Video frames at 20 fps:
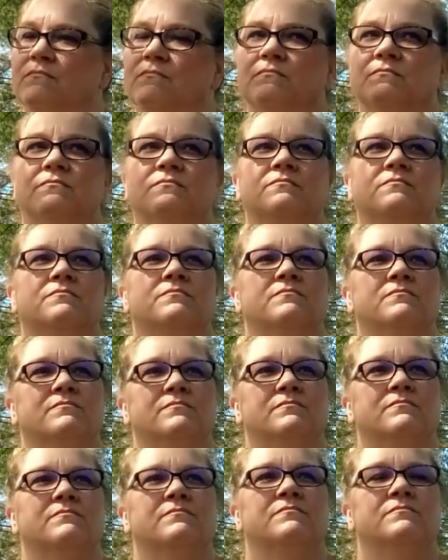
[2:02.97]

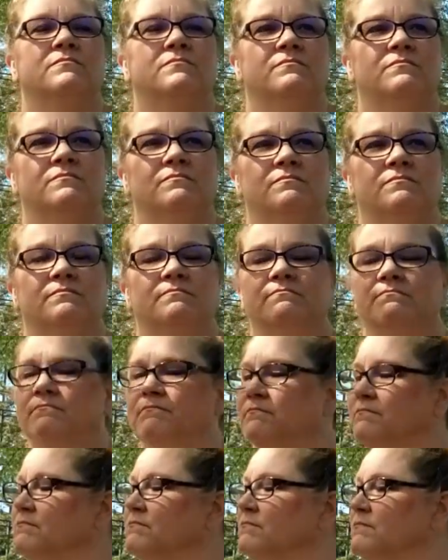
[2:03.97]

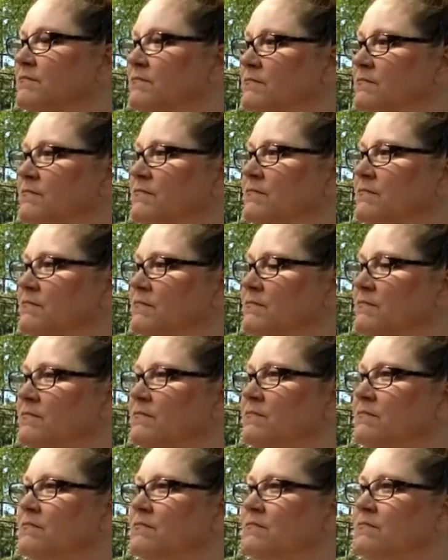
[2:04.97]

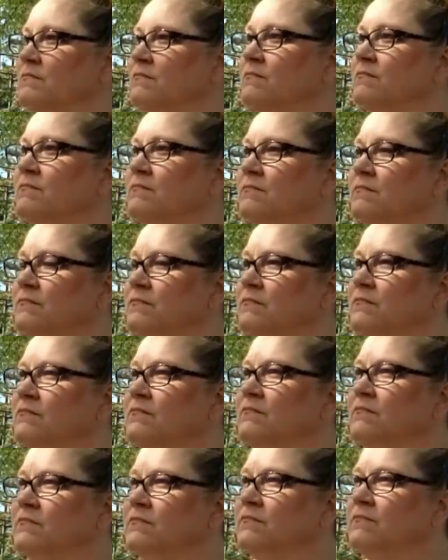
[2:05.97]

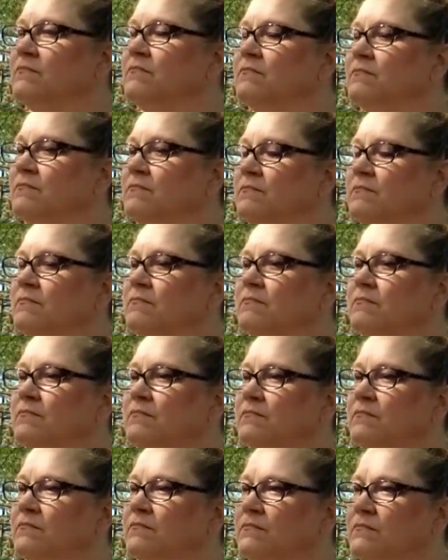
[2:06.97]

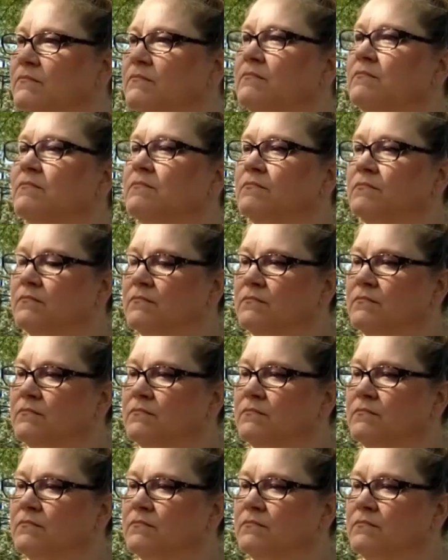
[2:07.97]
No words are spoken by the person on screen.